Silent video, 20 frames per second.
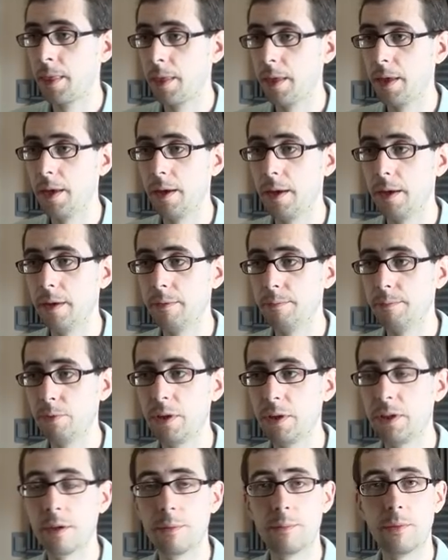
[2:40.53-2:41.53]
uh,
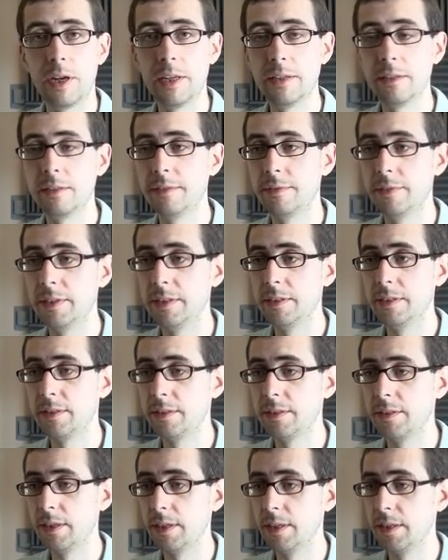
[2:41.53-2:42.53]
pretty comprehensive
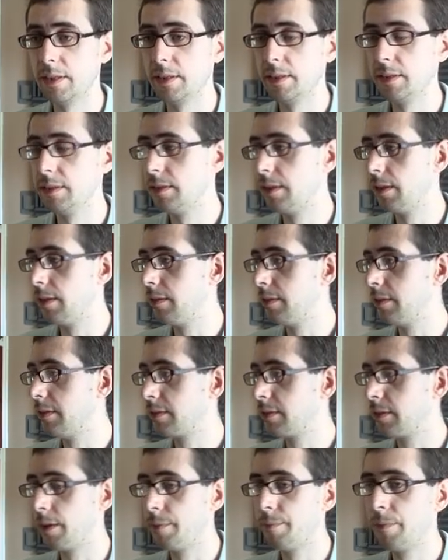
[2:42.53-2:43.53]
this uh, uh,
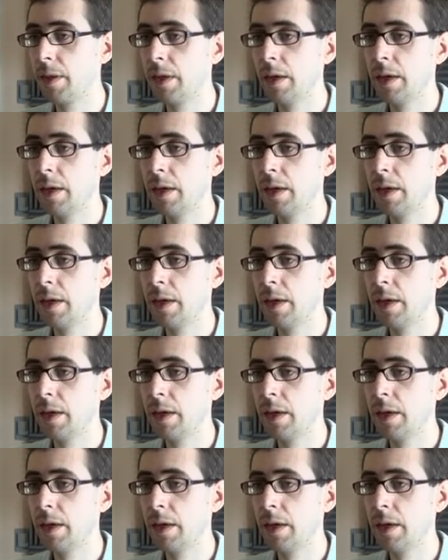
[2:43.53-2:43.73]
this time.